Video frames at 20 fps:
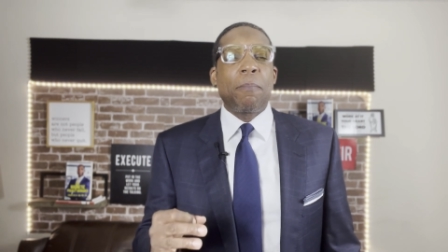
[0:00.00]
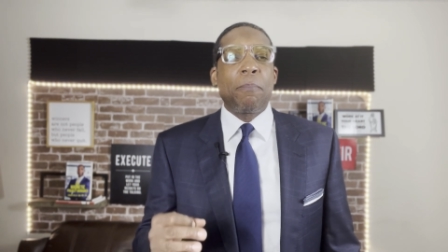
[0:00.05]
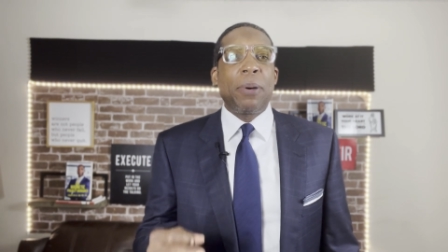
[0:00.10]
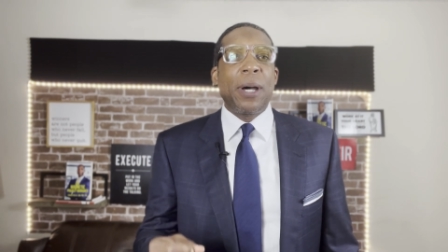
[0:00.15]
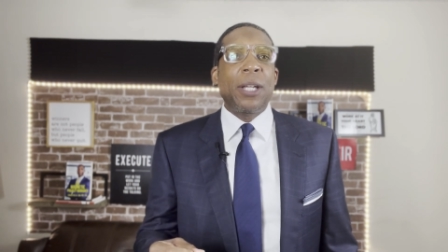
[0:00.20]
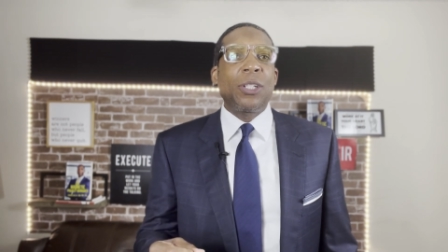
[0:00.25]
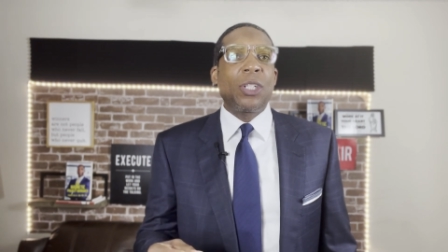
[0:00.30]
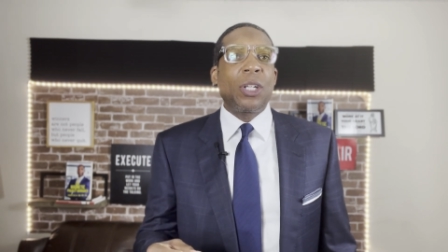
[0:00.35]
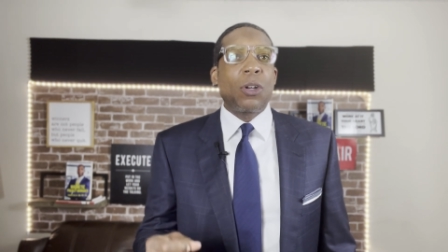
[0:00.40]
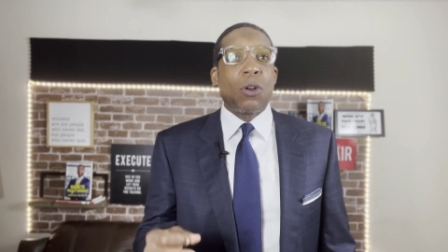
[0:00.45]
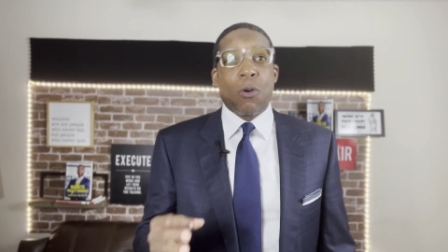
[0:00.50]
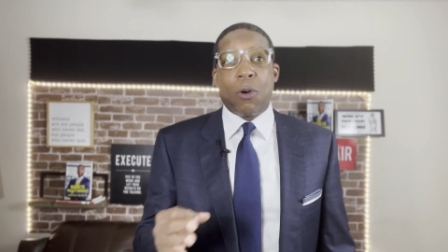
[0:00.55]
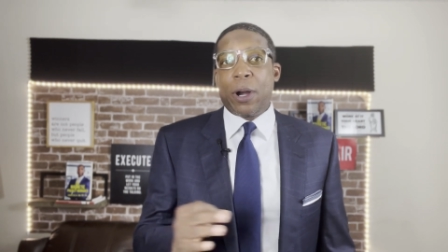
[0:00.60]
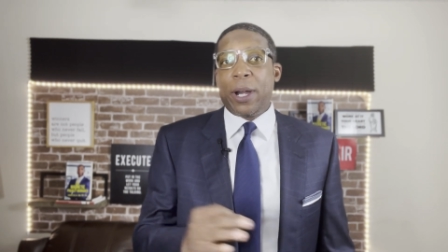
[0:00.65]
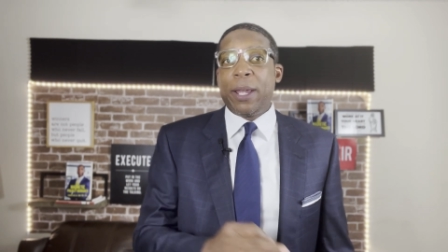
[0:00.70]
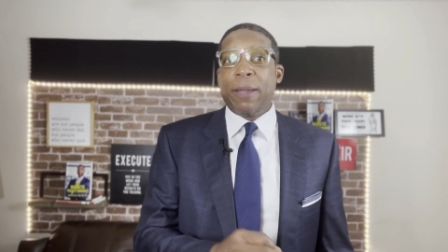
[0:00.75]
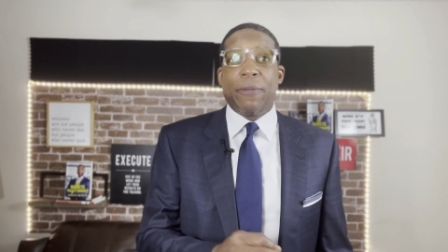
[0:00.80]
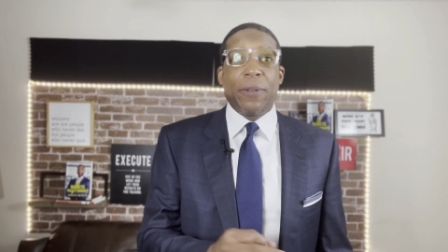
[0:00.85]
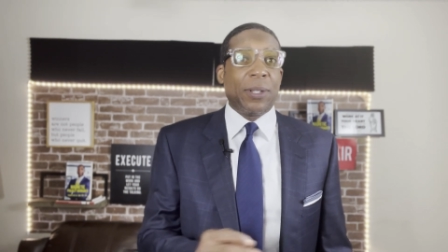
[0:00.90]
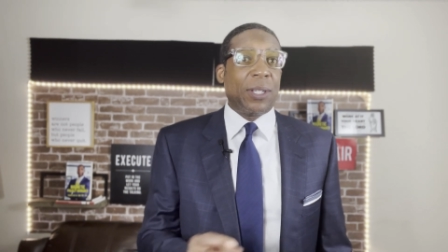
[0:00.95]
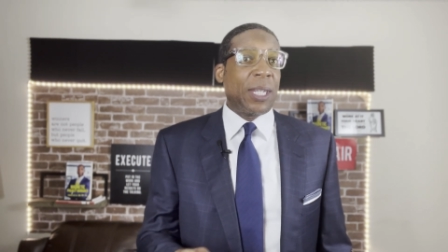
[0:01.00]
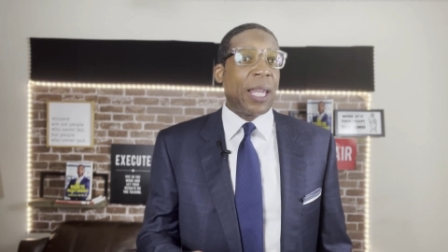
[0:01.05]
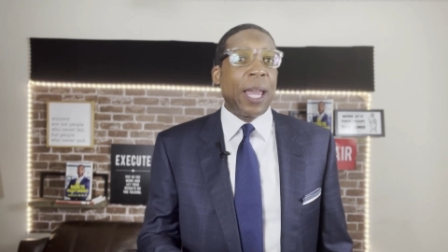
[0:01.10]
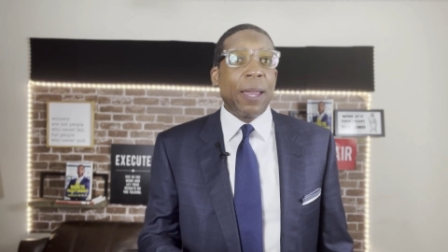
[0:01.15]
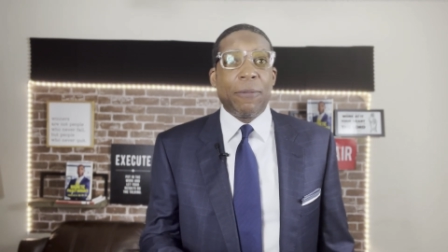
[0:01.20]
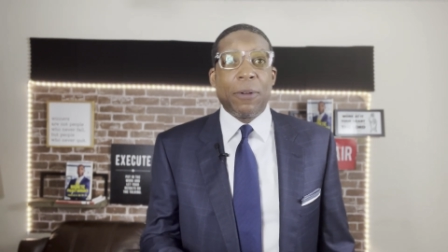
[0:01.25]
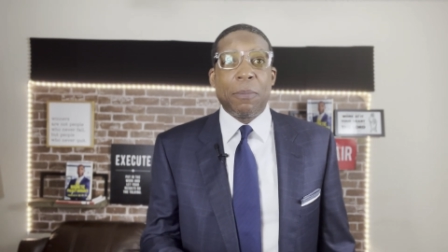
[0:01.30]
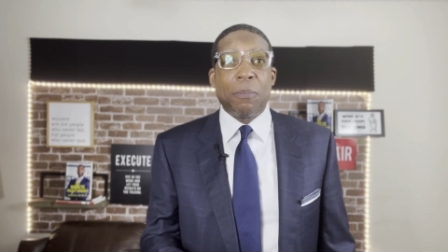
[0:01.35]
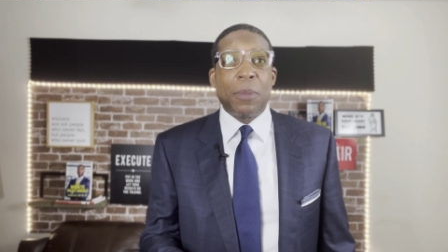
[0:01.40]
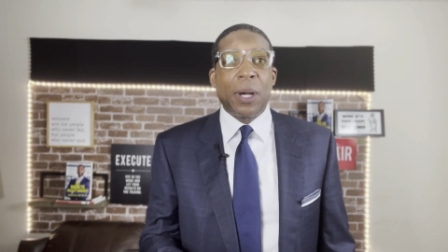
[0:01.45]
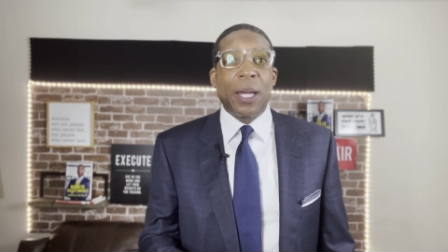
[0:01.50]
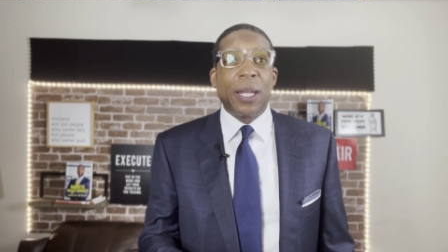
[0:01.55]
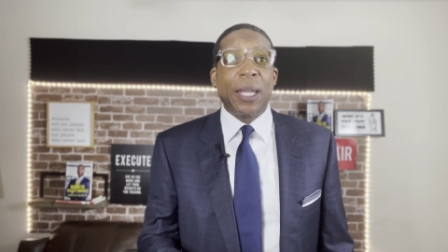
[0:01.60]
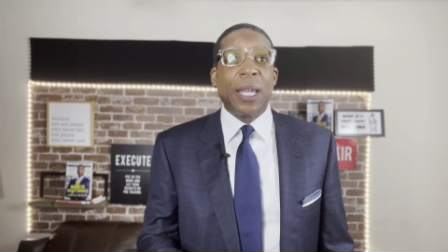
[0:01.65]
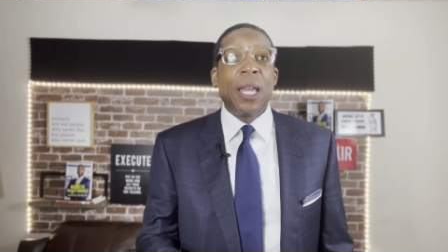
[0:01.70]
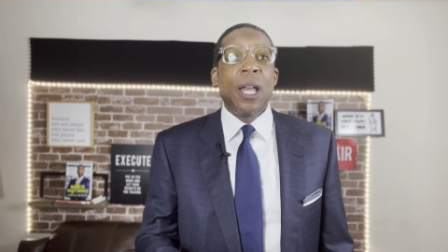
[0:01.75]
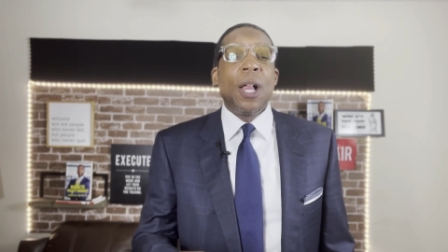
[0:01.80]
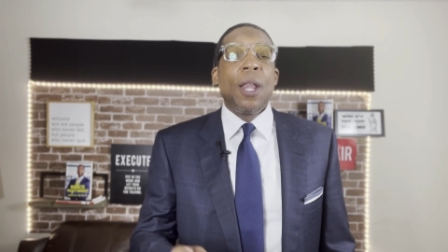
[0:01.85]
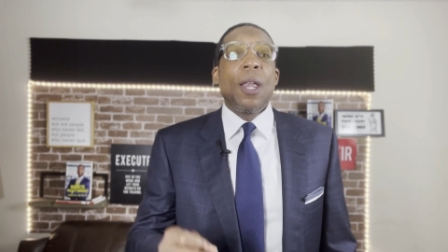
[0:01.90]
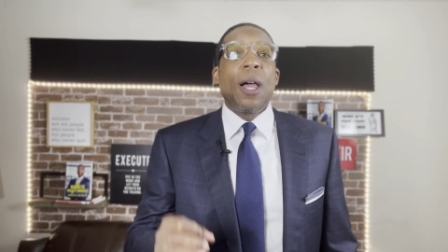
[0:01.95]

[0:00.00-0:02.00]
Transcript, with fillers: budget or even saving money.